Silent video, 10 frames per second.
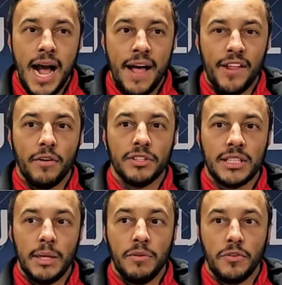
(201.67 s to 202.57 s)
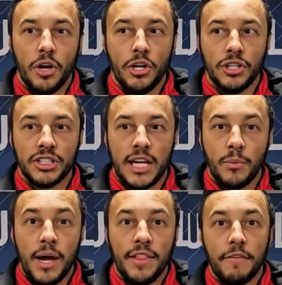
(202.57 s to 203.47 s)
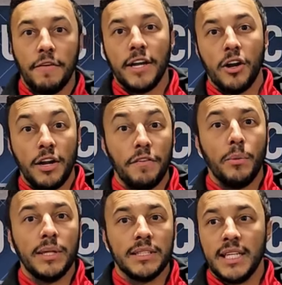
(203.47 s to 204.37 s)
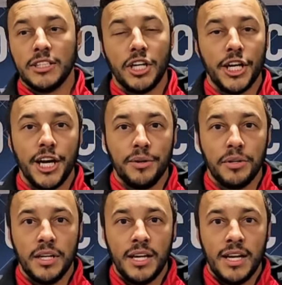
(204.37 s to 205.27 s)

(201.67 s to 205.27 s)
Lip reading: And then obviously we've got to understand where that flick on, if he wins it, is going to go.